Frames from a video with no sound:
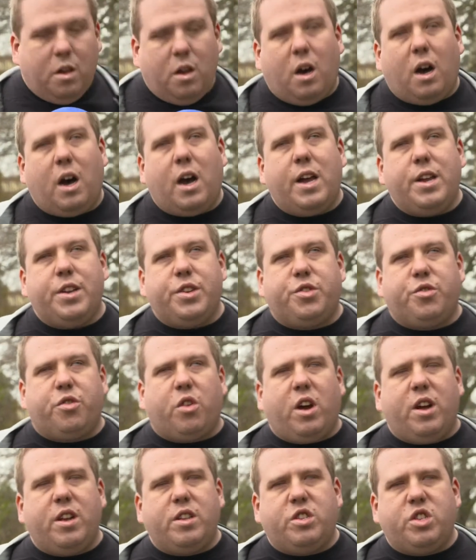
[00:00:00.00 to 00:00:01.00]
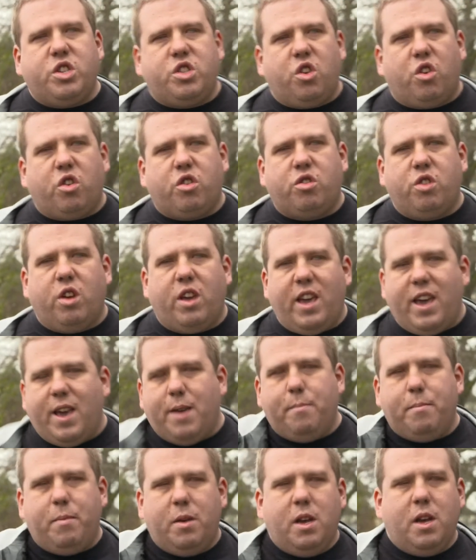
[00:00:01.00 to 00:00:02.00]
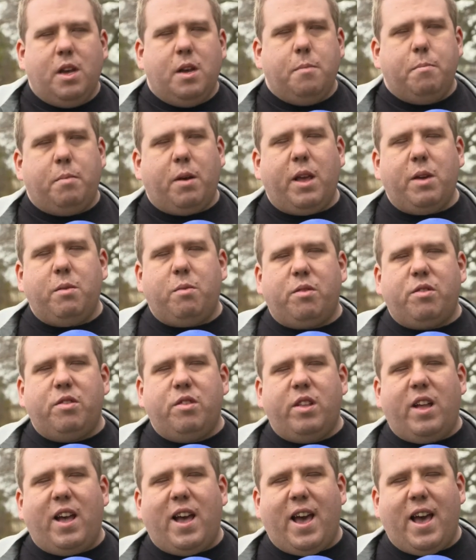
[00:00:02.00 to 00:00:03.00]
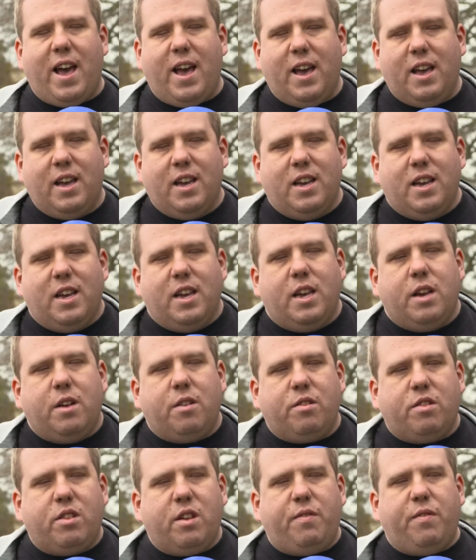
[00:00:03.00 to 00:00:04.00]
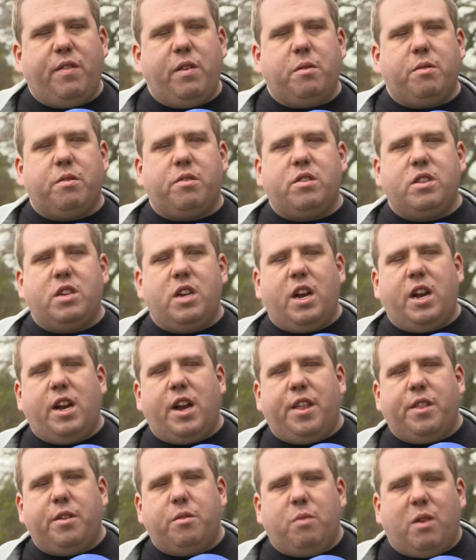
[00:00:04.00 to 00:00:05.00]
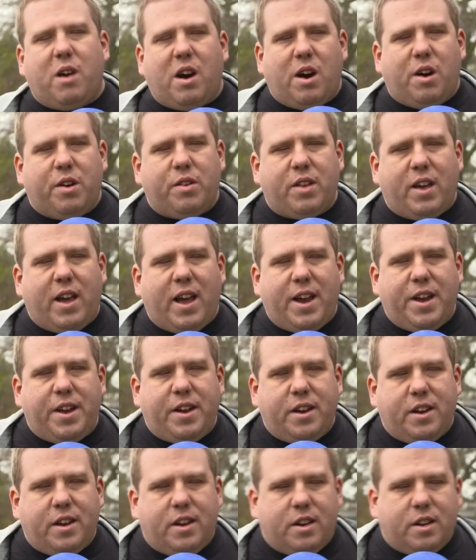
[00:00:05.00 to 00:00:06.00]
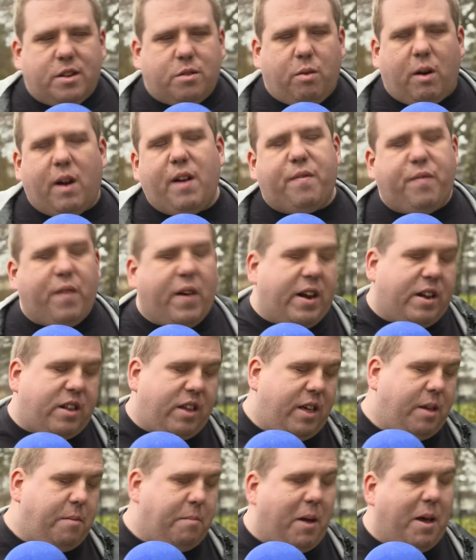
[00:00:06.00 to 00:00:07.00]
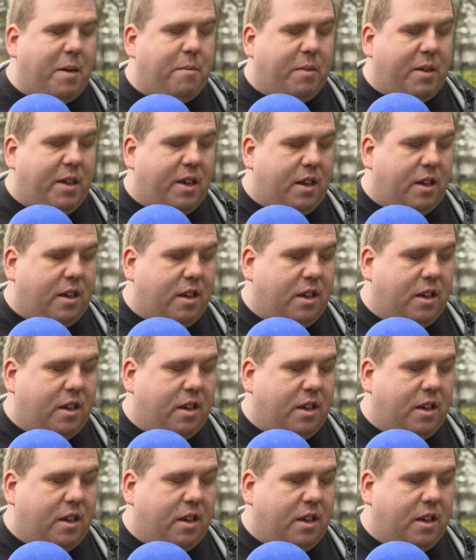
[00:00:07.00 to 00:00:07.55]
I tried to talk to him, but he wasn't there. It was as if he was in another world, and quite frankly, it made me